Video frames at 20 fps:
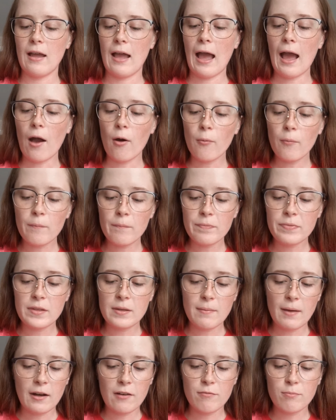how
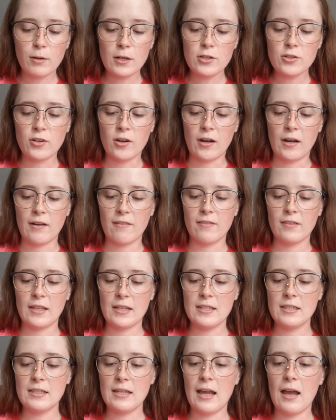the amount of pressure on it
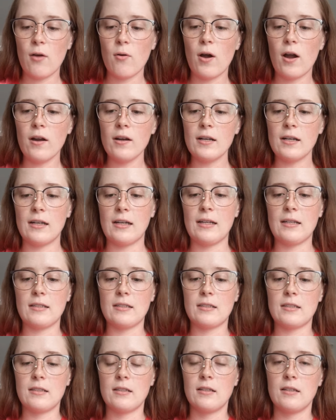relates to how hard it
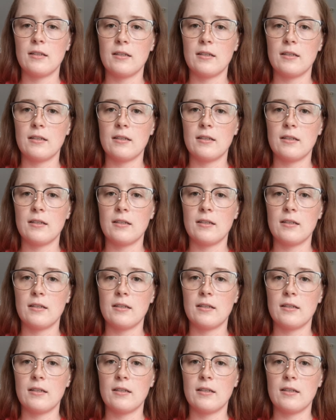is,